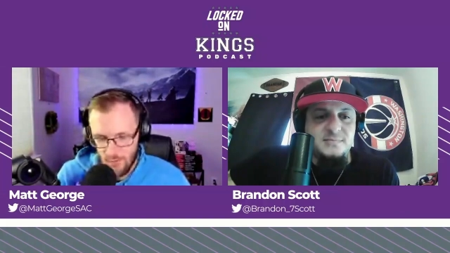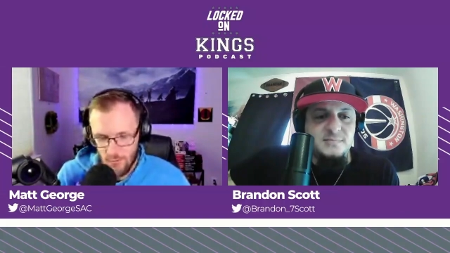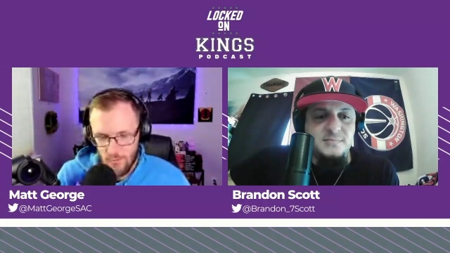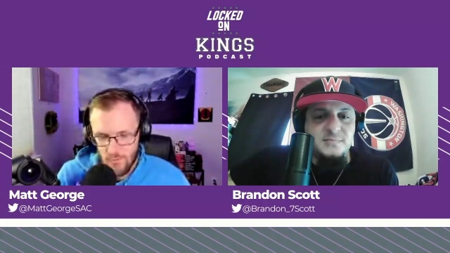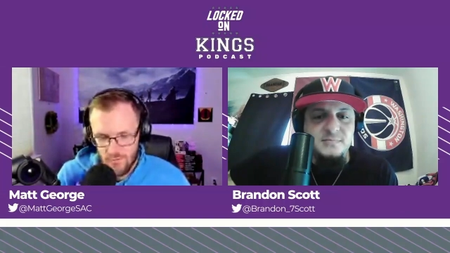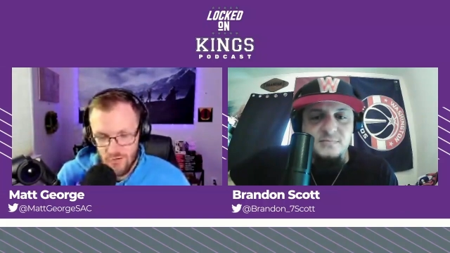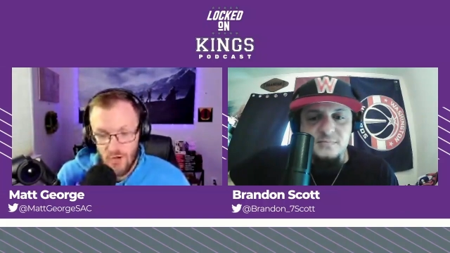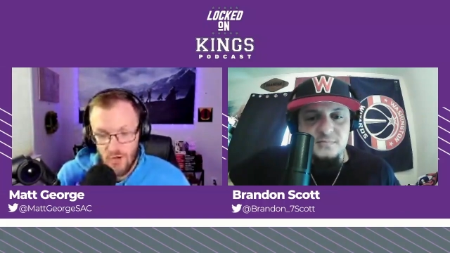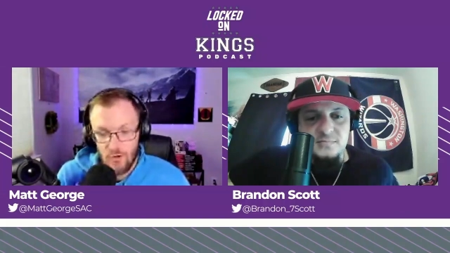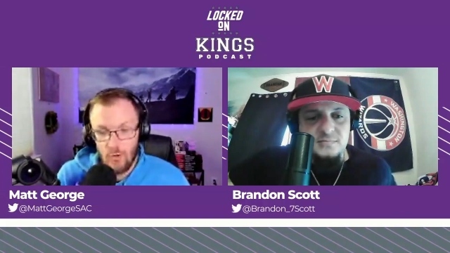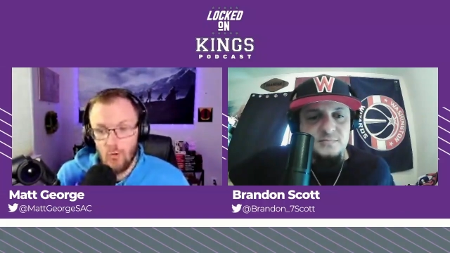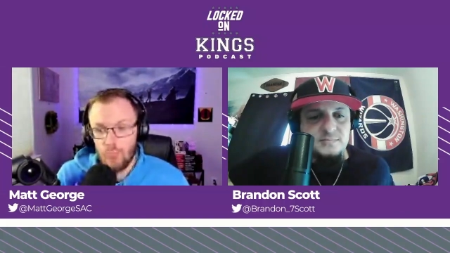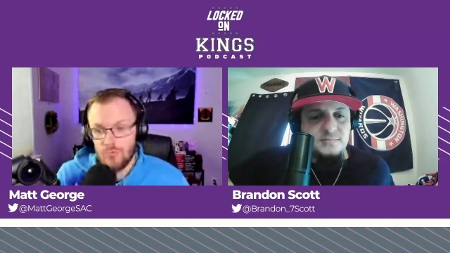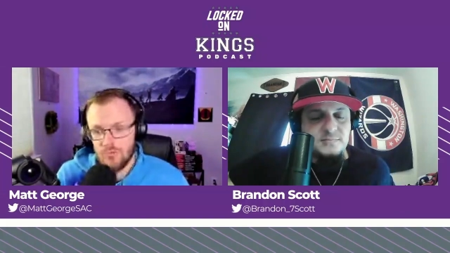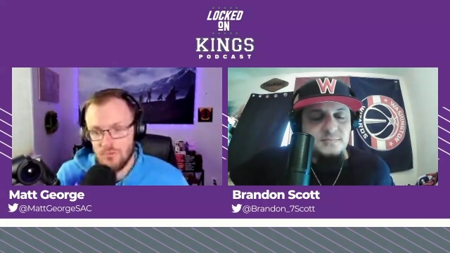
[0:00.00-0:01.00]
Speaker 1: Richaun
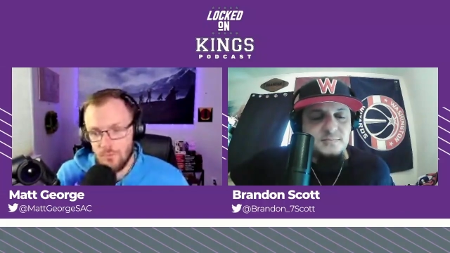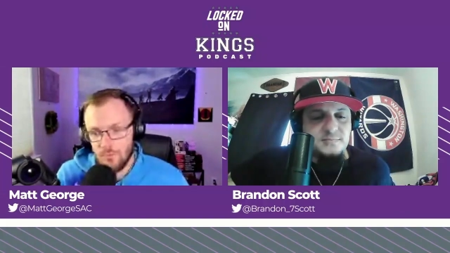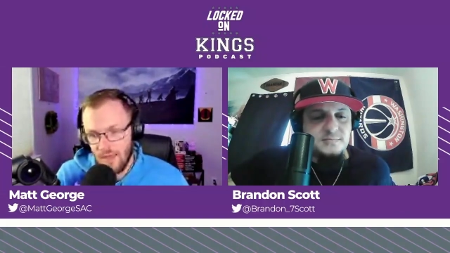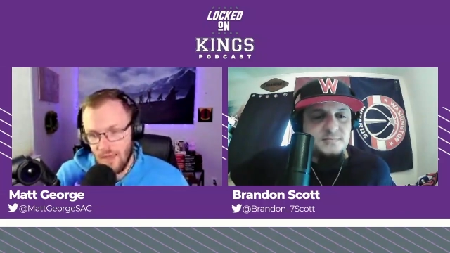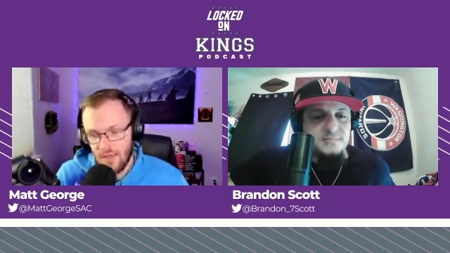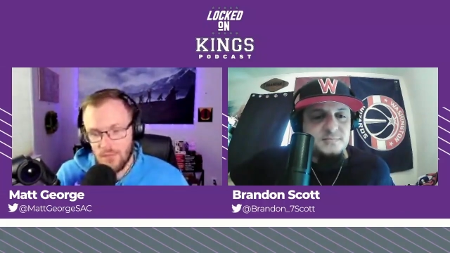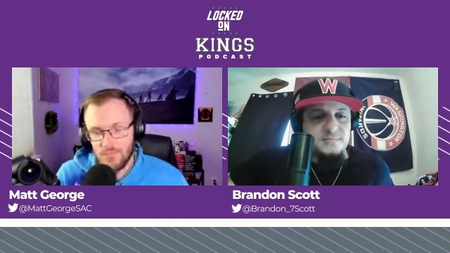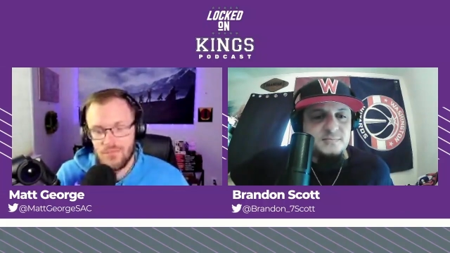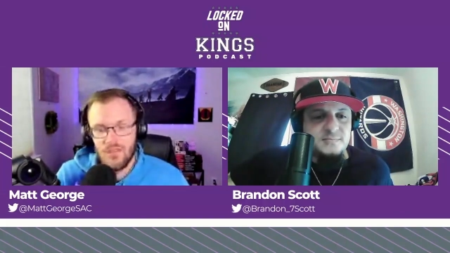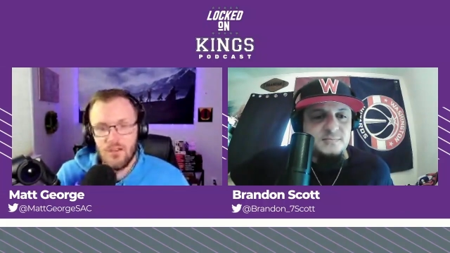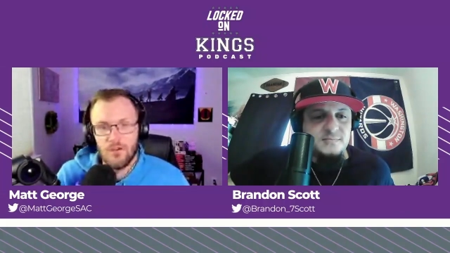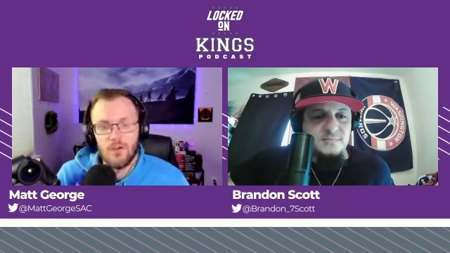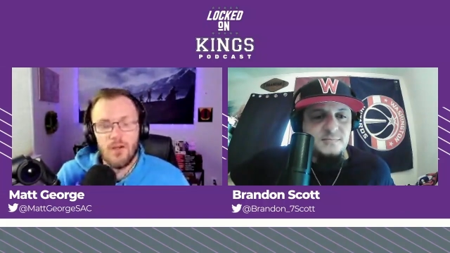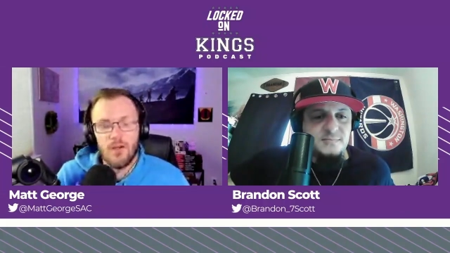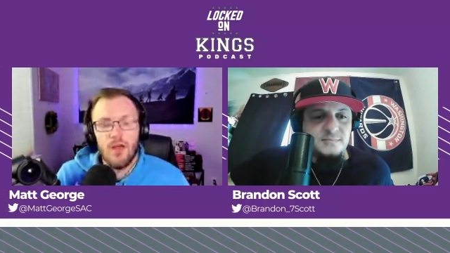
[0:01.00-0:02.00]
Holmes is a backup
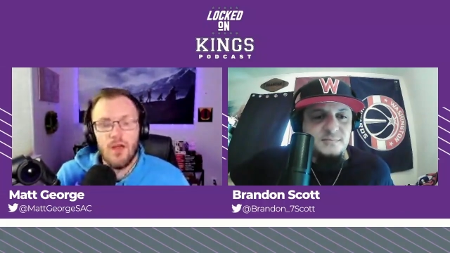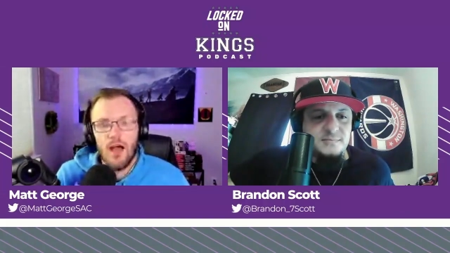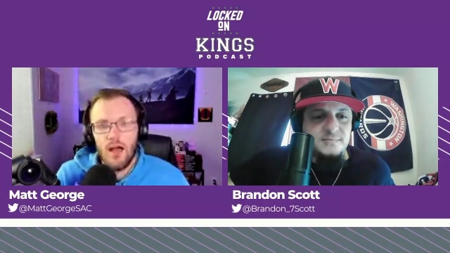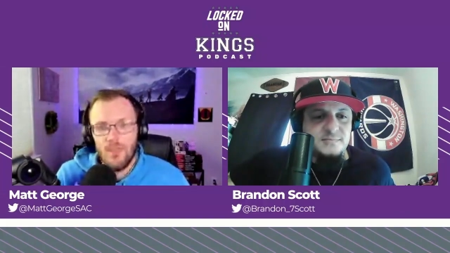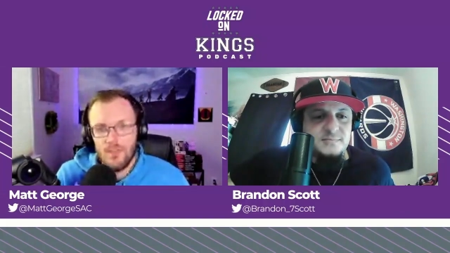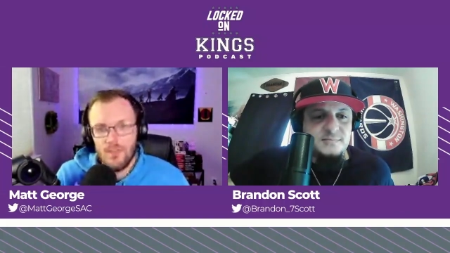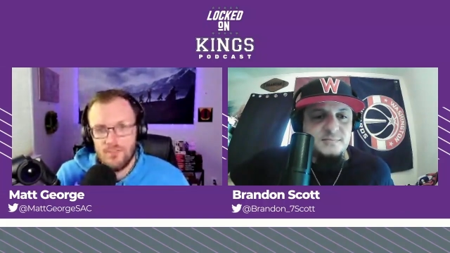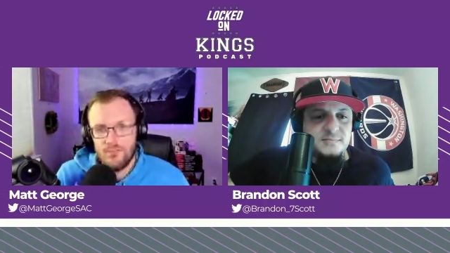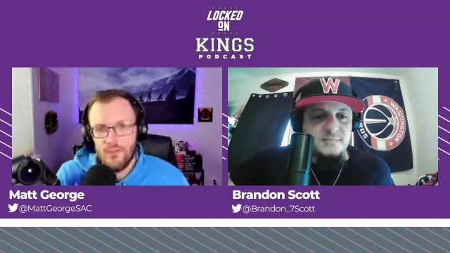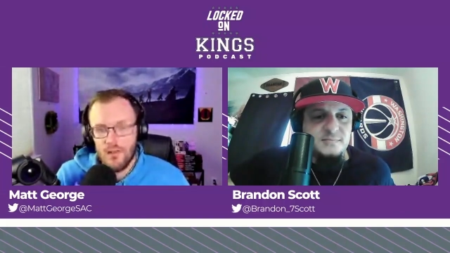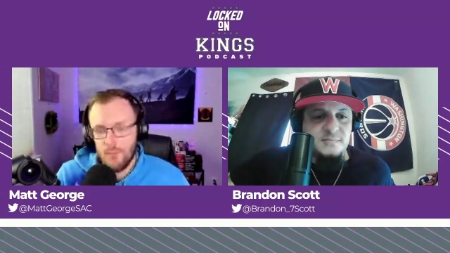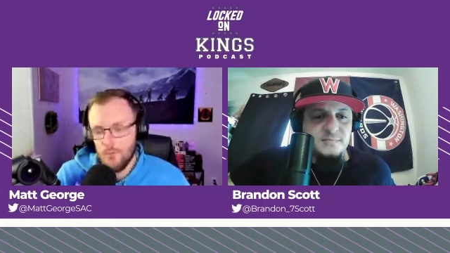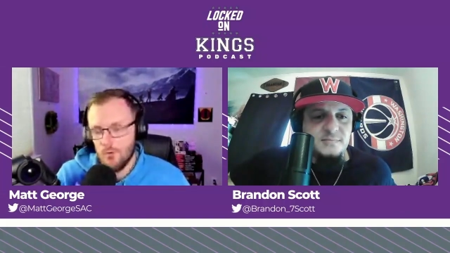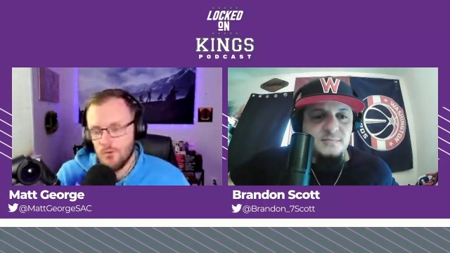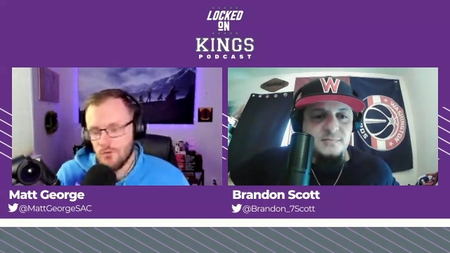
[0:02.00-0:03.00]
center uh, that's
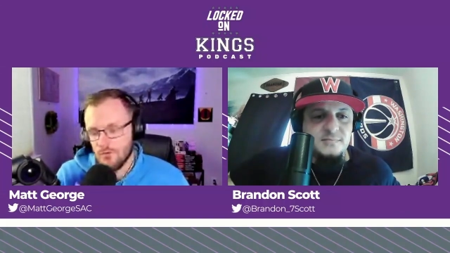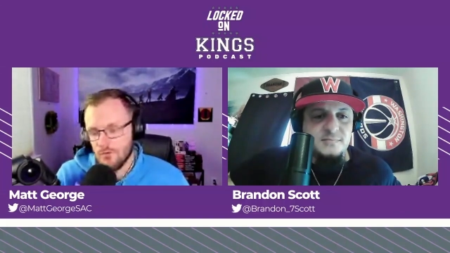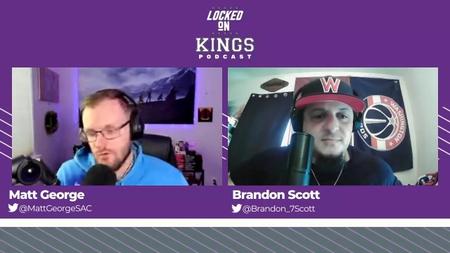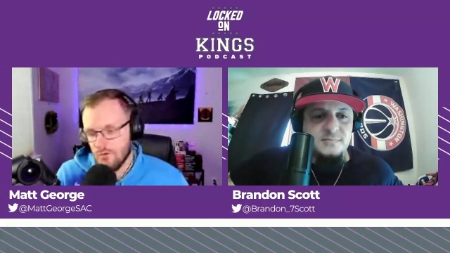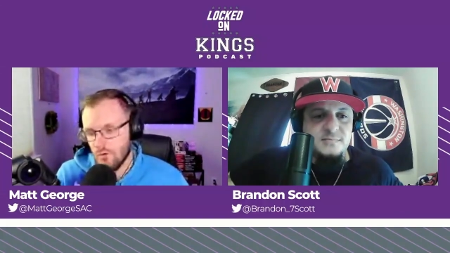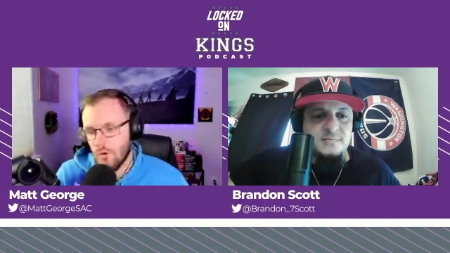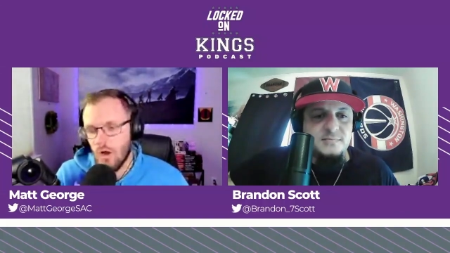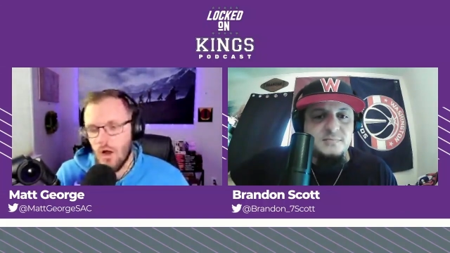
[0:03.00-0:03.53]
available too.